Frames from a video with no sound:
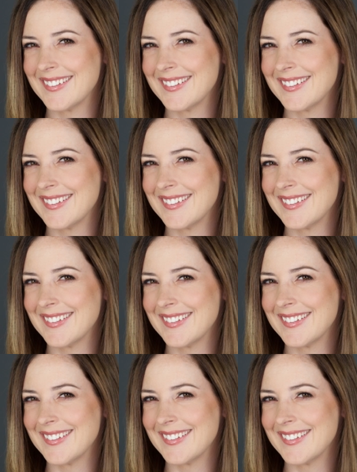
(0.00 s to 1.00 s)

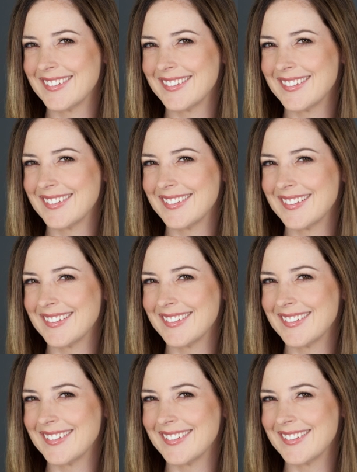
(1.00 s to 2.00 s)

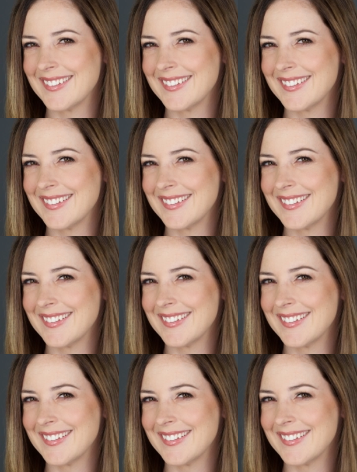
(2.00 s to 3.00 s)

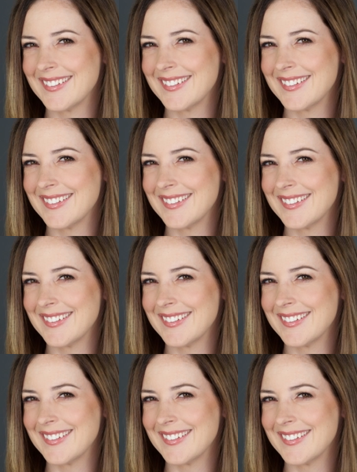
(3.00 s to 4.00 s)

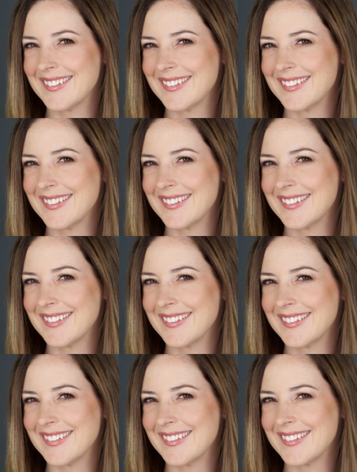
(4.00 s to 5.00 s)

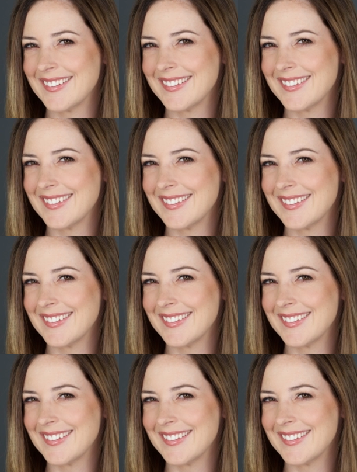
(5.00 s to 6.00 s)

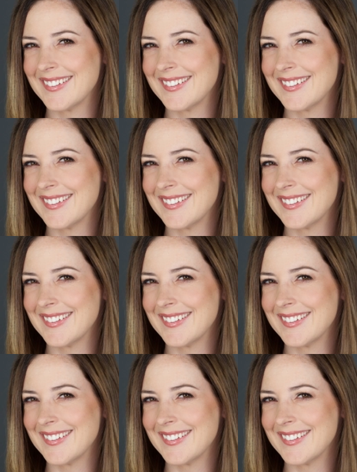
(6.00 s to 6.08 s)
The person shown says nothing.